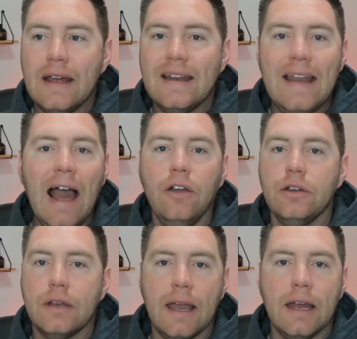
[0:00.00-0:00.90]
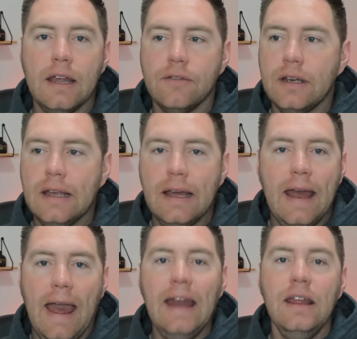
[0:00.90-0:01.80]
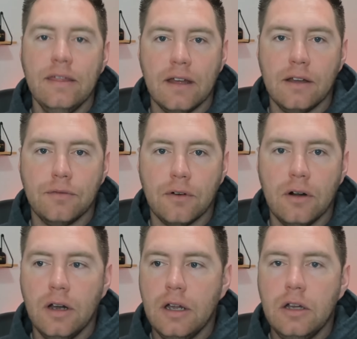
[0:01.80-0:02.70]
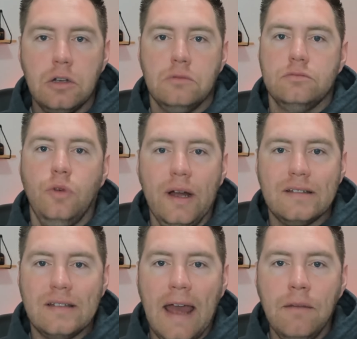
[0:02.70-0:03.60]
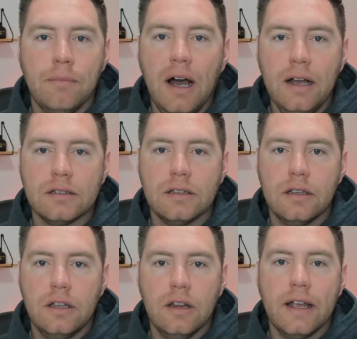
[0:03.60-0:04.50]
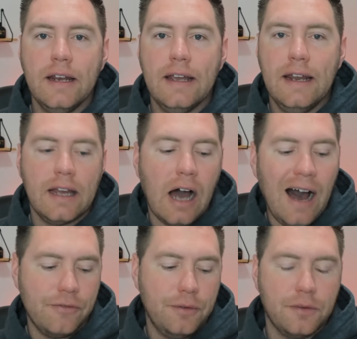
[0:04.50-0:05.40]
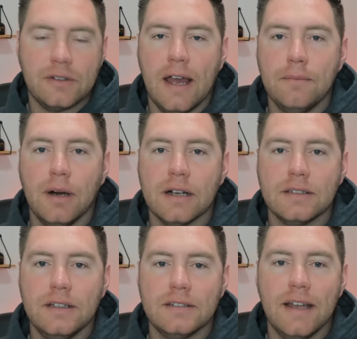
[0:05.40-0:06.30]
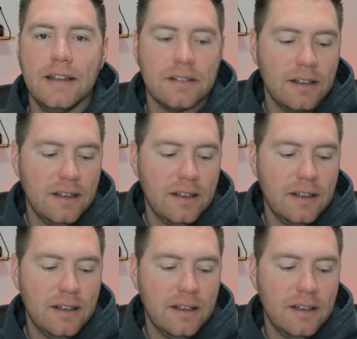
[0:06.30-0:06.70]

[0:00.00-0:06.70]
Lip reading: Now you can't even get anything for, what, 10 bucks? You're lucky to get a coffee for 10 bucks these days.